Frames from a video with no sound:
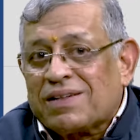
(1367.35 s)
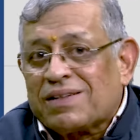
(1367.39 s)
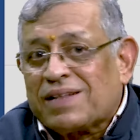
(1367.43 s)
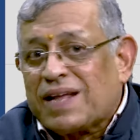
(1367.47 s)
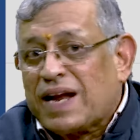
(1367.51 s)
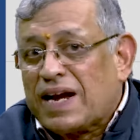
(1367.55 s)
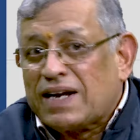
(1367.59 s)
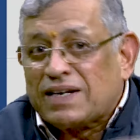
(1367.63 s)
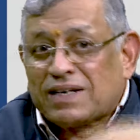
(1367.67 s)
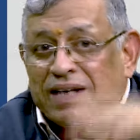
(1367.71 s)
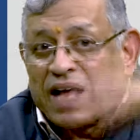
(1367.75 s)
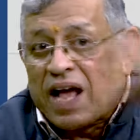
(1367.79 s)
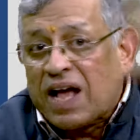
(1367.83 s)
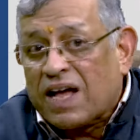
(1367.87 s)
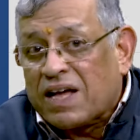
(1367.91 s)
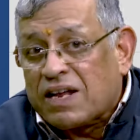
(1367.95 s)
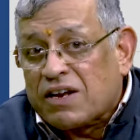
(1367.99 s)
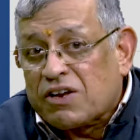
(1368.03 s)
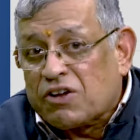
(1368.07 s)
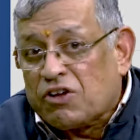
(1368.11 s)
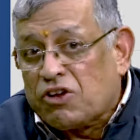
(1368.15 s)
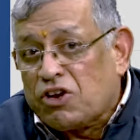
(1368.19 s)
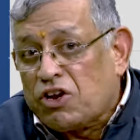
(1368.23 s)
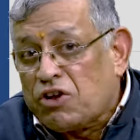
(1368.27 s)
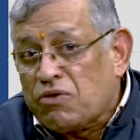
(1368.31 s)
The
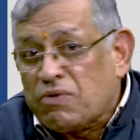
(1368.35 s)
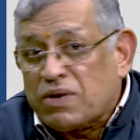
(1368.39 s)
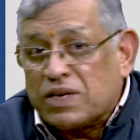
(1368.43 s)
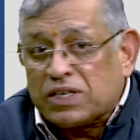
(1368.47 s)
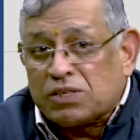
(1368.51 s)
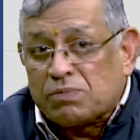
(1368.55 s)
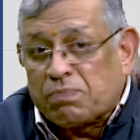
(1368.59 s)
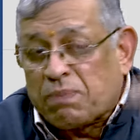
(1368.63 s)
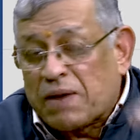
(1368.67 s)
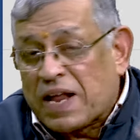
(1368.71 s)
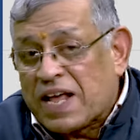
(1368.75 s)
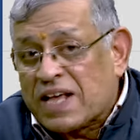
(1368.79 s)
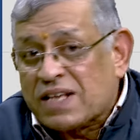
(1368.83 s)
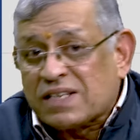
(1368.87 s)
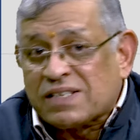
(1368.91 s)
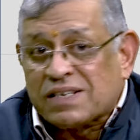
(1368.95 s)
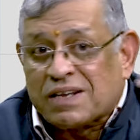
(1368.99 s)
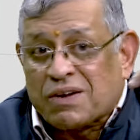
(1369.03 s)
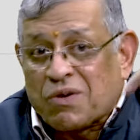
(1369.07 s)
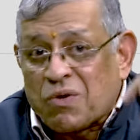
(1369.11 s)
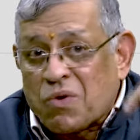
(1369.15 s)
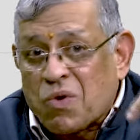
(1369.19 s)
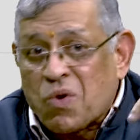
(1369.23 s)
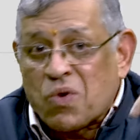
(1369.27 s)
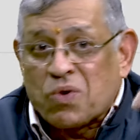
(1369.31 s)
entire universe plays
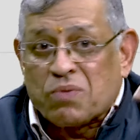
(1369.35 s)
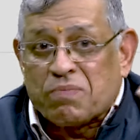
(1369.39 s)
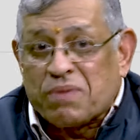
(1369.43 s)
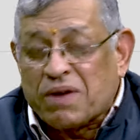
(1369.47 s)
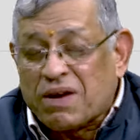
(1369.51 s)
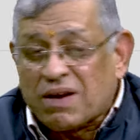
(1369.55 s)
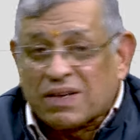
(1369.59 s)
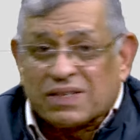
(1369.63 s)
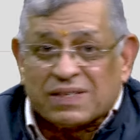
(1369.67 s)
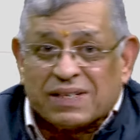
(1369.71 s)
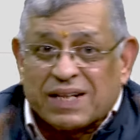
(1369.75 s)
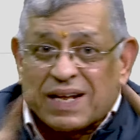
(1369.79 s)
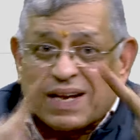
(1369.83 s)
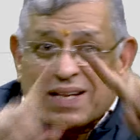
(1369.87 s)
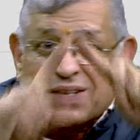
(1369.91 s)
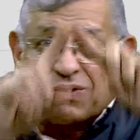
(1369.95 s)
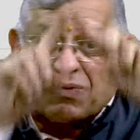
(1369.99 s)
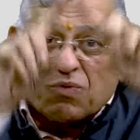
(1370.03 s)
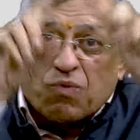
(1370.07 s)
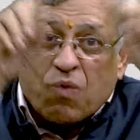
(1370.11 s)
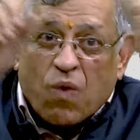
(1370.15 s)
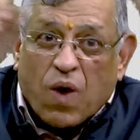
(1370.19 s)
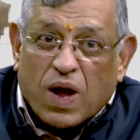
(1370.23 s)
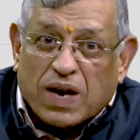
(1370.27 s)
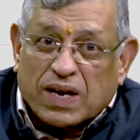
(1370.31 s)
a role because there is
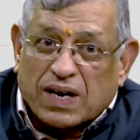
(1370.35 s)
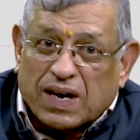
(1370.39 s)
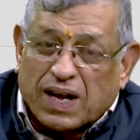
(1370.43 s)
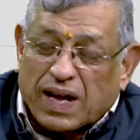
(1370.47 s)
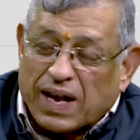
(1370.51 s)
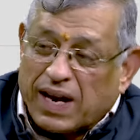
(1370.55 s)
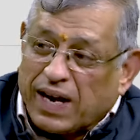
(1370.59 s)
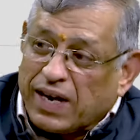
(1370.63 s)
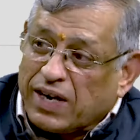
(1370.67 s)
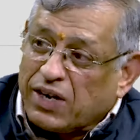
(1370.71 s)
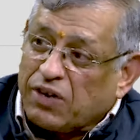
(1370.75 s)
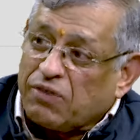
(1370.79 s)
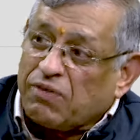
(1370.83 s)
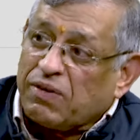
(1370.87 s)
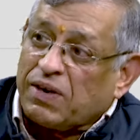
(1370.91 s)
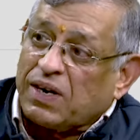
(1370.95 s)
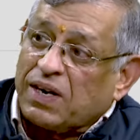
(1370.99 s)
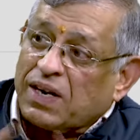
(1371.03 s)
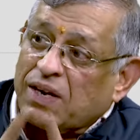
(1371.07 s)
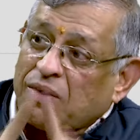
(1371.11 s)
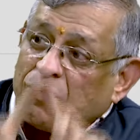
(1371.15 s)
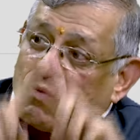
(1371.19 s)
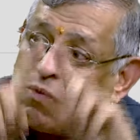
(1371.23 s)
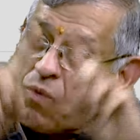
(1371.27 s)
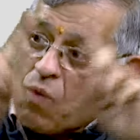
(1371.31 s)
one
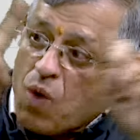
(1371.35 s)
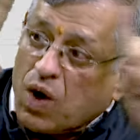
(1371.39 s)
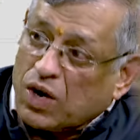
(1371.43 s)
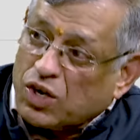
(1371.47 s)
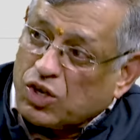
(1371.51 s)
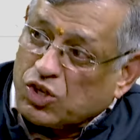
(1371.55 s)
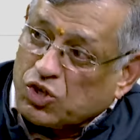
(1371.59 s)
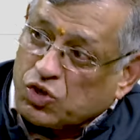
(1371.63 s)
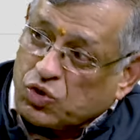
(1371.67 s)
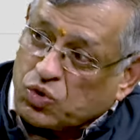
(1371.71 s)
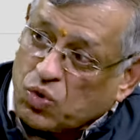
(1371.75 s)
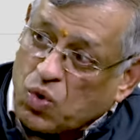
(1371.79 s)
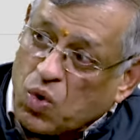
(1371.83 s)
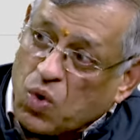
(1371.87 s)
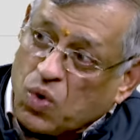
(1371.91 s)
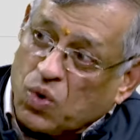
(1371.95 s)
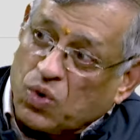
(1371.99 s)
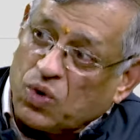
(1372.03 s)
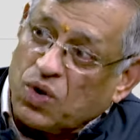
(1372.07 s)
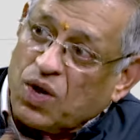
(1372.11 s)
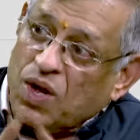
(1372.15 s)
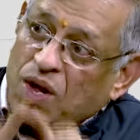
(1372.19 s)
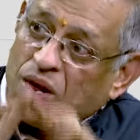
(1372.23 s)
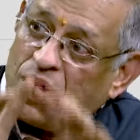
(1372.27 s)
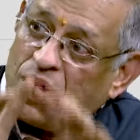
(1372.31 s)
connectivity, one soul,